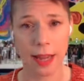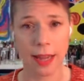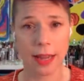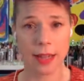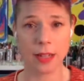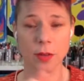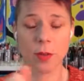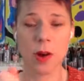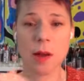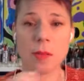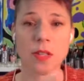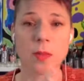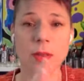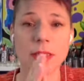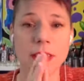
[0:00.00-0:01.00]
And
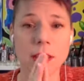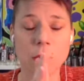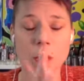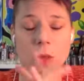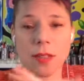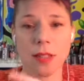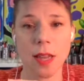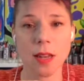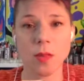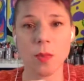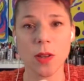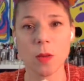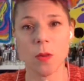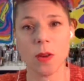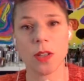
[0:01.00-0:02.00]
promise me that you will send
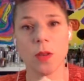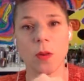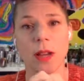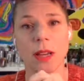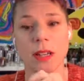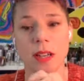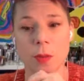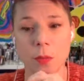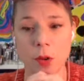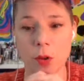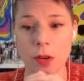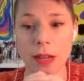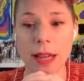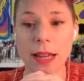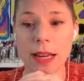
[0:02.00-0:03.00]
me what you end up
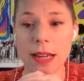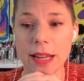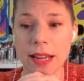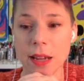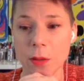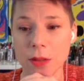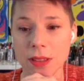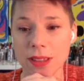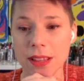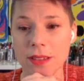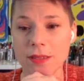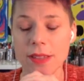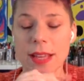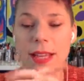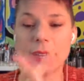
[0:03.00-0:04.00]
creating. I would
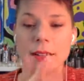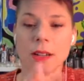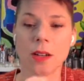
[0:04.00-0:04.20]
love that.